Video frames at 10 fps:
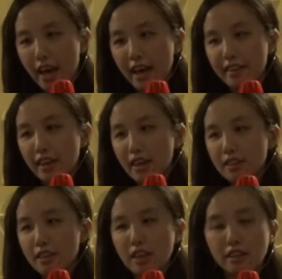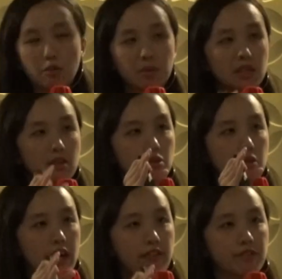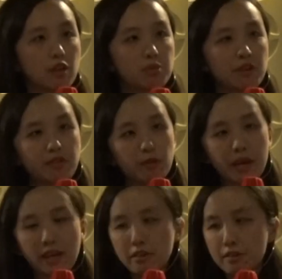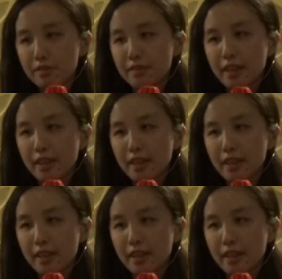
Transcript: And then in the middle, you have the preview panel.